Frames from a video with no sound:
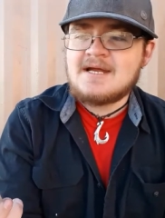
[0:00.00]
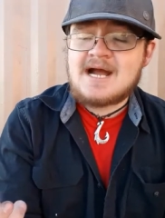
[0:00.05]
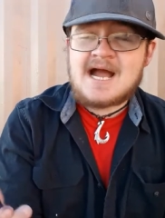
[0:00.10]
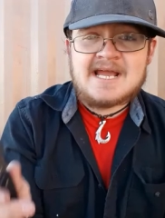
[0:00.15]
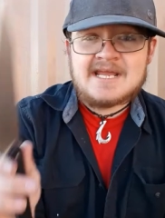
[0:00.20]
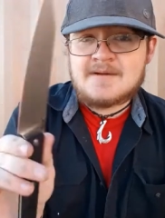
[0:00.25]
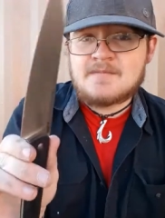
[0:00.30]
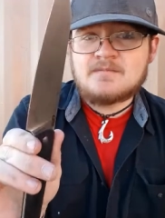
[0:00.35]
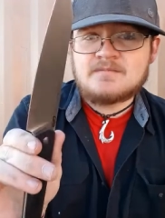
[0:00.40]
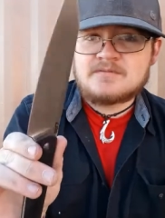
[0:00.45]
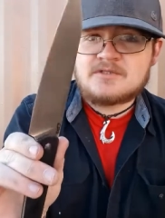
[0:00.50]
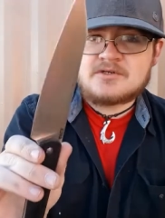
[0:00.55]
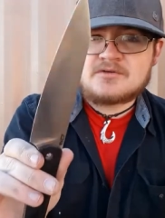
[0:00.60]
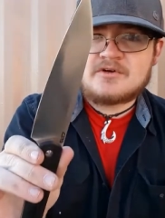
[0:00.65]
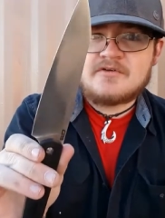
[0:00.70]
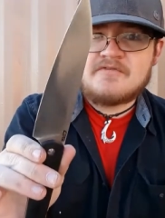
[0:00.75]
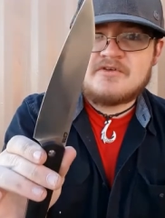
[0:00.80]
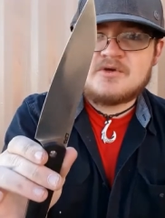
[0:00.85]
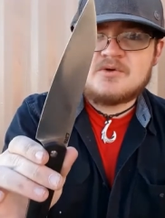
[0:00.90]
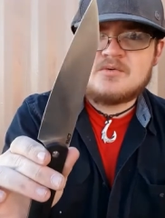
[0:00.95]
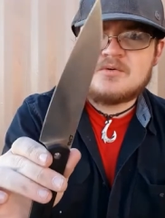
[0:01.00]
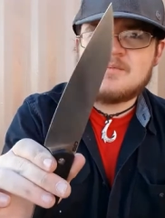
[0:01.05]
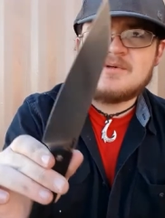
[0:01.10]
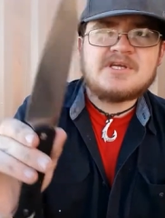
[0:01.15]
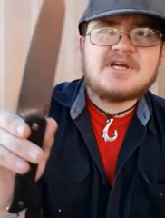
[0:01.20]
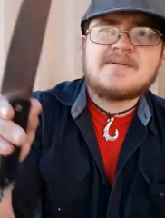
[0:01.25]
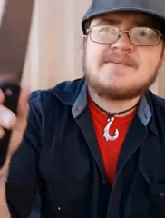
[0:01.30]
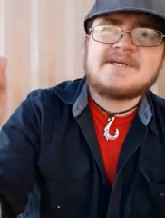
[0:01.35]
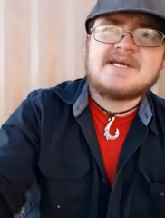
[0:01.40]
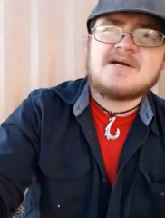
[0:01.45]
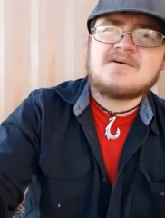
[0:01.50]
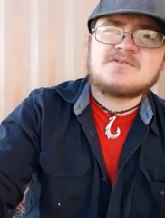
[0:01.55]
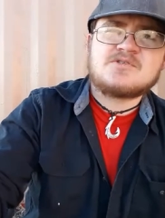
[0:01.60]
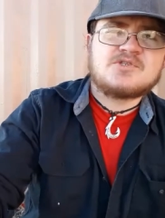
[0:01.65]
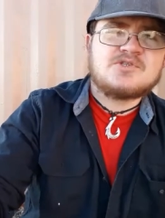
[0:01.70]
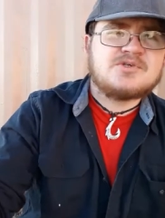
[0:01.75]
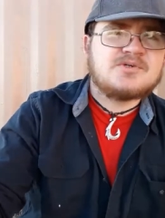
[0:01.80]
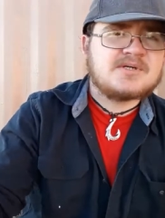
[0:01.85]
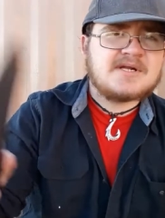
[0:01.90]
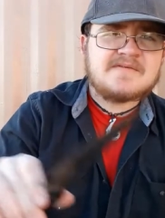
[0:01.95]
The review will be coming out
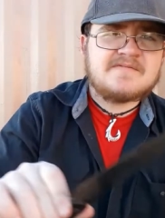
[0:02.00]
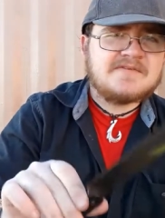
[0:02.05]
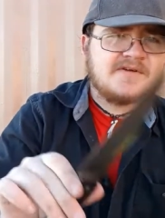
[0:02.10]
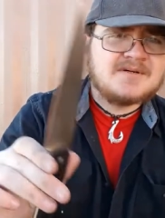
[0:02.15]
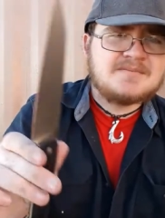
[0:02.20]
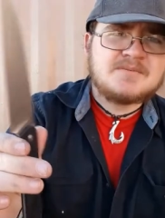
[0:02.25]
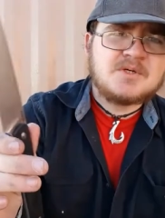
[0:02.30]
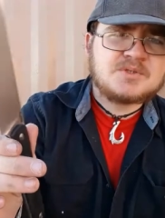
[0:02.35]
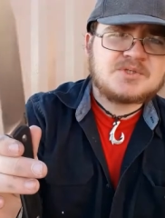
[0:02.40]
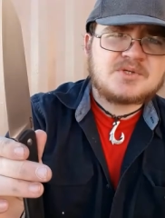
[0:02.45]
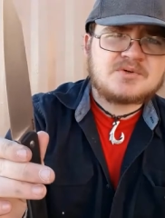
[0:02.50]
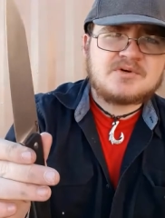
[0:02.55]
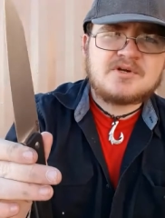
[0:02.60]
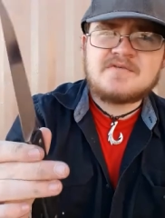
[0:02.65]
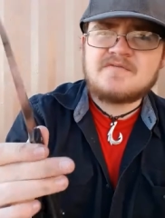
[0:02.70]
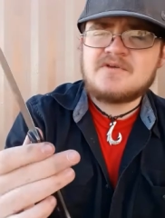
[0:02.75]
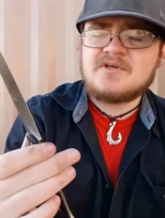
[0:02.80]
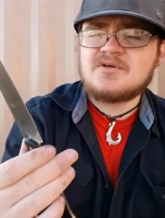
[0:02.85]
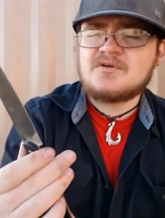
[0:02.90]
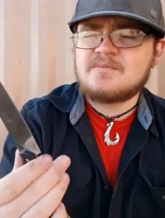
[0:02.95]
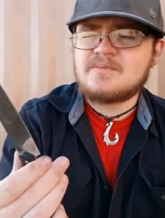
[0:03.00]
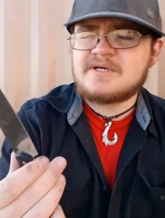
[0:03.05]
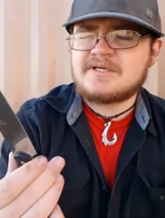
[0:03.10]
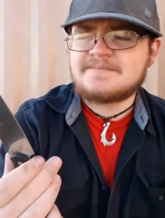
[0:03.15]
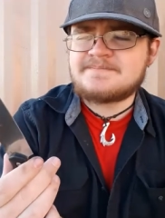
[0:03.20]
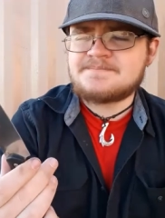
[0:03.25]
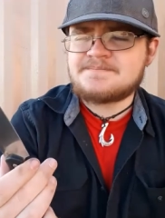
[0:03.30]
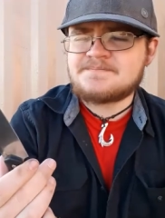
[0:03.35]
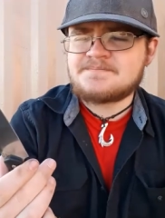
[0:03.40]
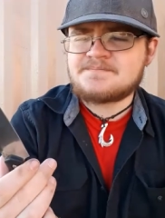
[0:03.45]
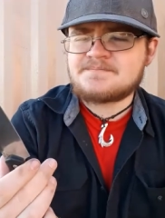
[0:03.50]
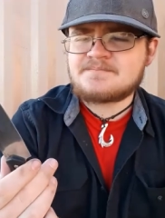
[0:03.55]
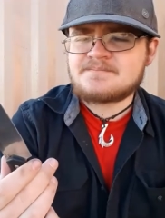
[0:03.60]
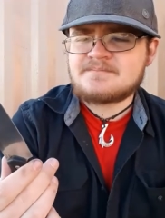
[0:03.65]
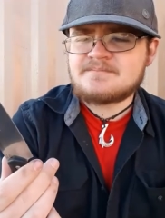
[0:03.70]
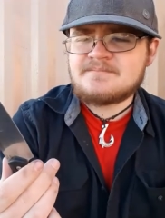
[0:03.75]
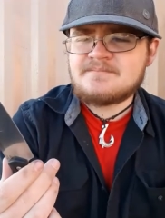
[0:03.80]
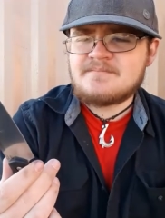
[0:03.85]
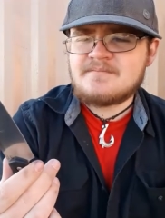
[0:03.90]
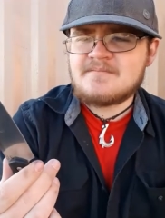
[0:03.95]
soon. I filmed most of the review, but
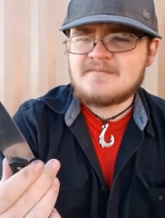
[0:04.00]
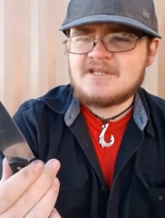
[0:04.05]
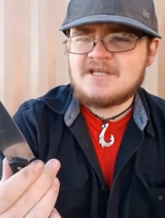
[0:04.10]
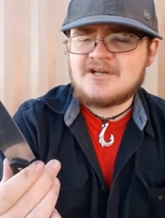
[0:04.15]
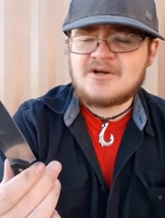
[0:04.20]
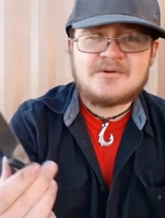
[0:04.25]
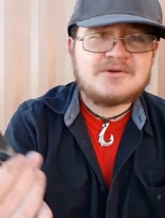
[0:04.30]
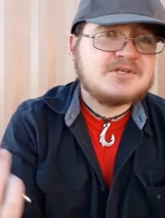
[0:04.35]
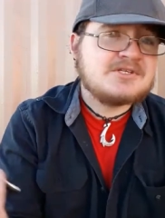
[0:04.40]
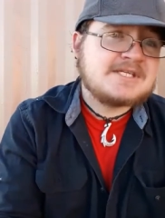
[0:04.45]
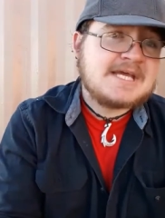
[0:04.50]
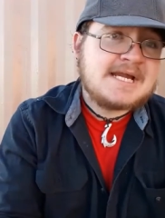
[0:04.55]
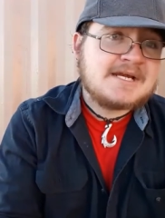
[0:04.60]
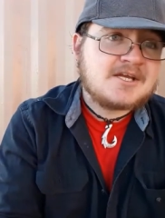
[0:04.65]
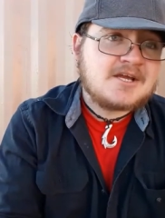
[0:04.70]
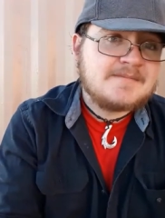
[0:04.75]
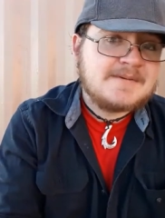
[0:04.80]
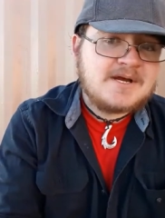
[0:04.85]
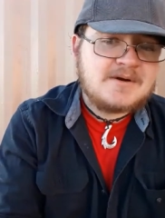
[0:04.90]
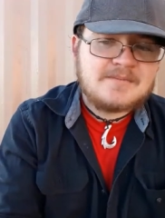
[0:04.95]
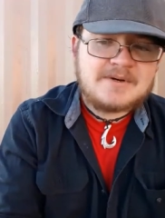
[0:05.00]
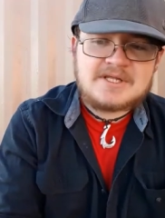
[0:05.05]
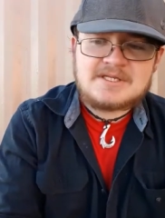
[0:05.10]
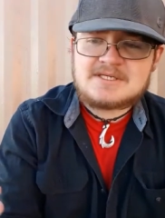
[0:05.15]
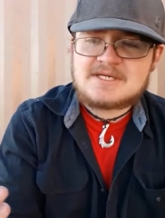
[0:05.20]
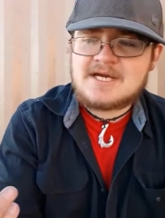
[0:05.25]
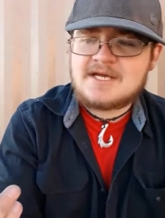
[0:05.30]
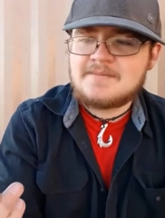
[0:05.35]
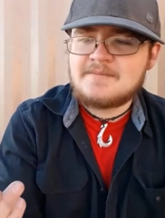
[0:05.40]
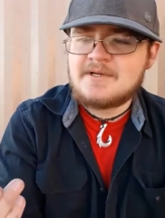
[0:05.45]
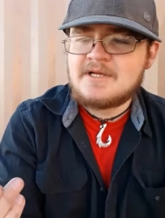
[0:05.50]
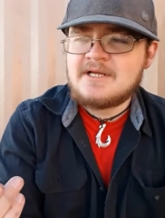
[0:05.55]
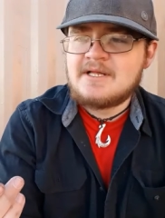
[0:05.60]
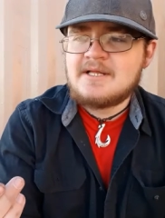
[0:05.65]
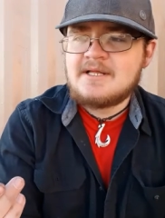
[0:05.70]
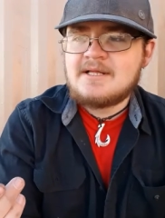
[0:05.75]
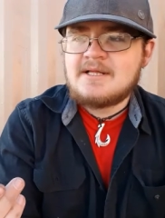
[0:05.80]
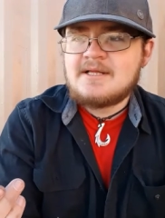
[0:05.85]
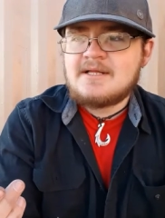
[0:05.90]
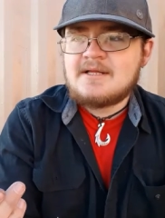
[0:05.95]
you know, it just hadn't come out by the time
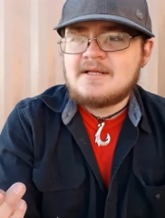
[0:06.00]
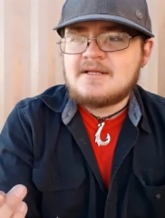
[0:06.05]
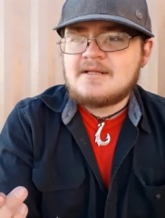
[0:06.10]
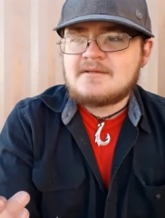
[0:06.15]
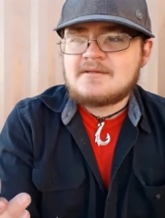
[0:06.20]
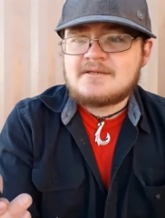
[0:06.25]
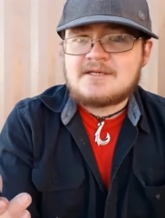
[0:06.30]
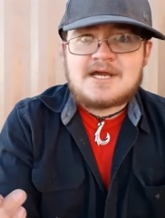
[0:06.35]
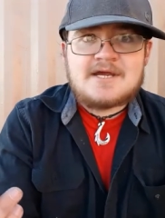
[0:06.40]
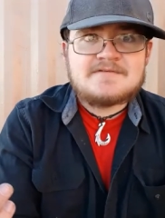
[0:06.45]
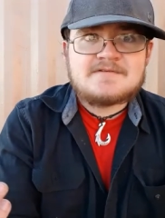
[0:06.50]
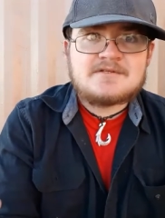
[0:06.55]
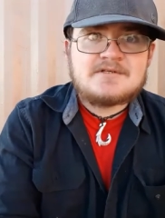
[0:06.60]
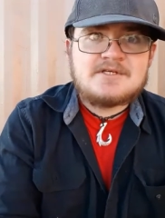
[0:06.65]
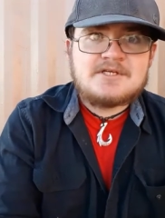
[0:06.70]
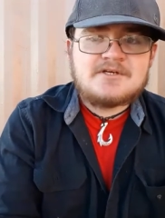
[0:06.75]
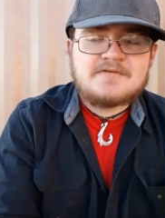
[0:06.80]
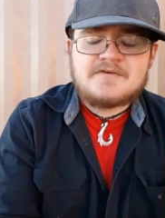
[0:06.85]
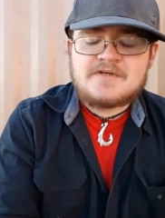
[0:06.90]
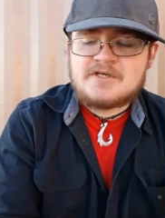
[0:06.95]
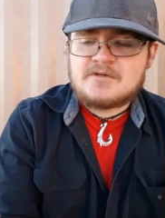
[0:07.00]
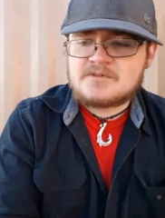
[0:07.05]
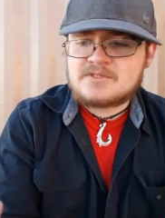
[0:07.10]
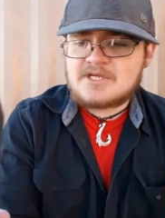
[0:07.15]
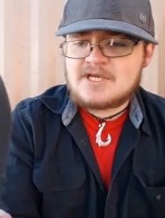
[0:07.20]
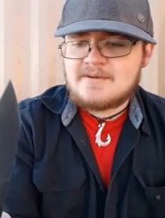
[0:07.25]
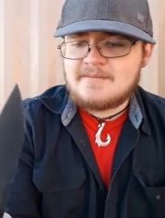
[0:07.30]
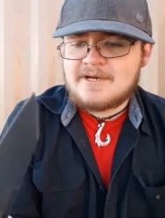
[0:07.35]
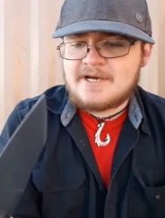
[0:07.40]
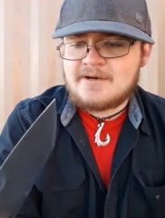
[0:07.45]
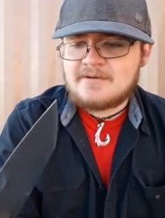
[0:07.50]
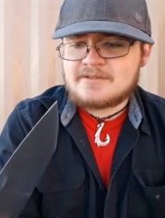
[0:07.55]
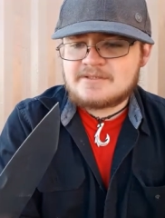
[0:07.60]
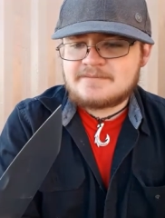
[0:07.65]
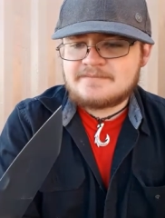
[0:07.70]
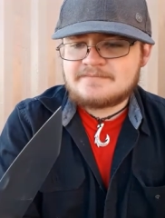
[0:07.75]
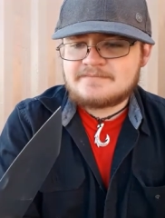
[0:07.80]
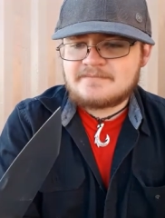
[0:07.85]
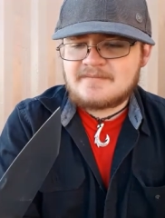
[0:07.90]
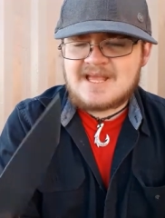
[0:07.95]
the Knives of the Year videos came out.
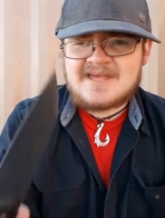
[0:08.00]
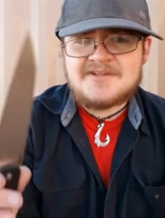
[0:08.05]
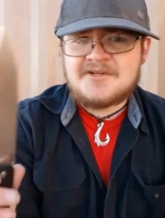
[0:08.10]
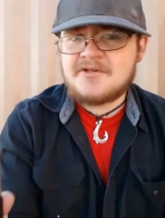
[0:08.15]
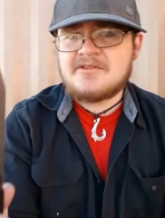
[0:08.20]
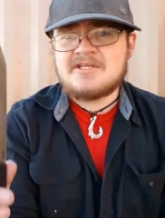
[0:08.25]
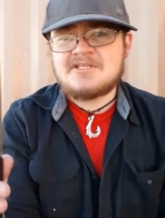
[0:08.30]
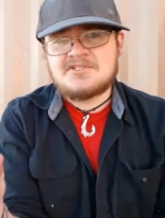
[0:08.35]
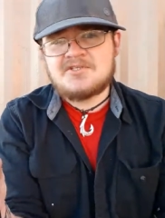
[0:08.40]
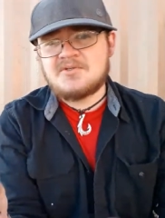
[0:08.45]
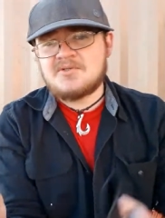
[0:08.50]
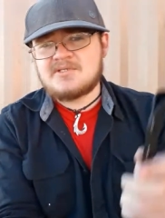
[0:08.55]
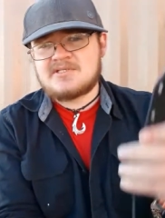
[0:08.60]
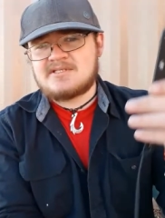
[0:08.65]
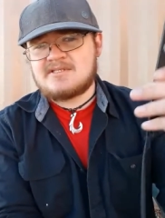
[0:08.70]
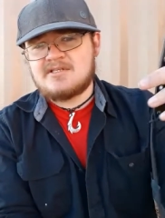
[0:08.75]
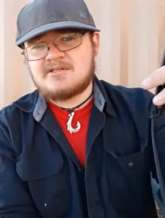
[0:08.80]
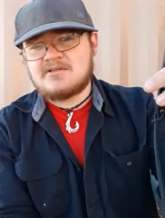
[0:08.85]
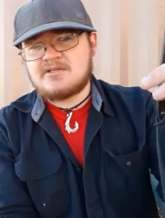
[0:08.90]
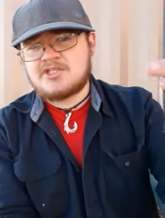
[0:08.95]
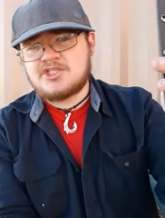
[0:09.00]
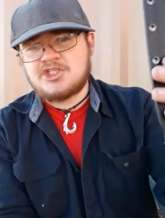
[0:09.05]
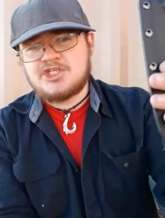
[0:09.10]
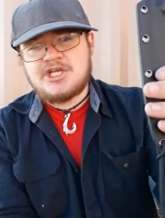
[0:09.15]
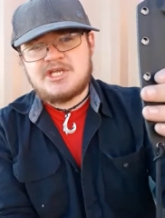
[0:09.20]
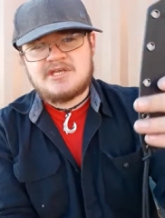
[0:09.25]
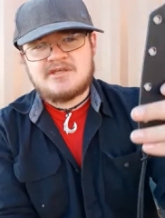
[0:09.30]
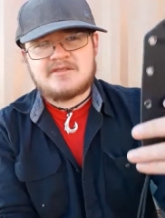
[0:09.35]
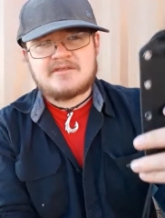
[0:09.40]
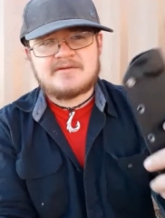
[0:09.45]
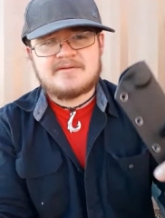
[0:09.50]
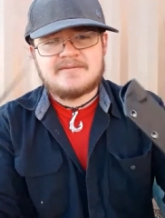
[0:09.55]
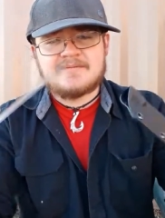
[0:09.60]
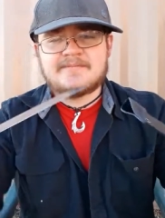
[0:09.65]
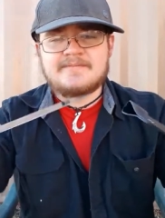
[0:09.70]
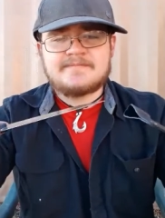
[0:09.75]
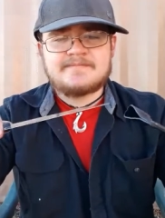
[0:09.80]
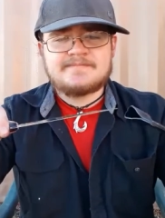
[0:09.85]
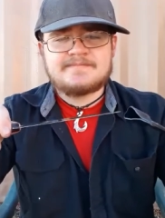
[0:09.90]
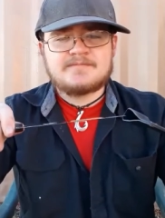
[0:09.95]
And the other thing too is the sheath.
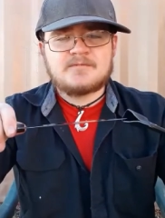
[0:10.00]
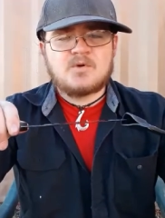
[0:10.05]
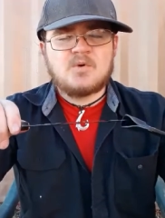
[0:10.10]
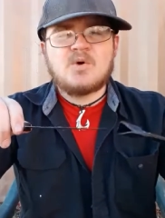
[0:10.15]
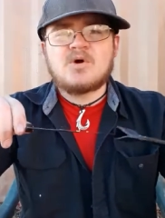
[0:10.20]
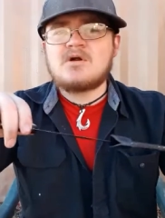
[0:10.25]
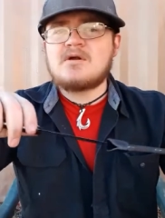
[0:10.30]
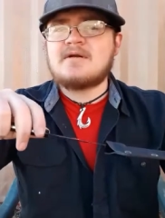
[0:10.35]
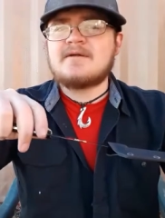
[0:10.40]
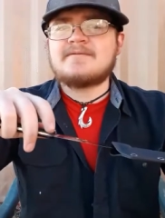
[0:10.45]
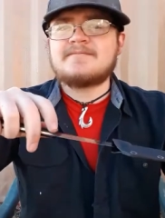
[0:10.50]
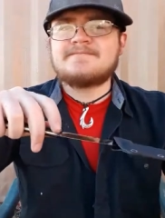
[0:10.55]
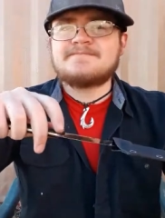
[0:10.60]
Or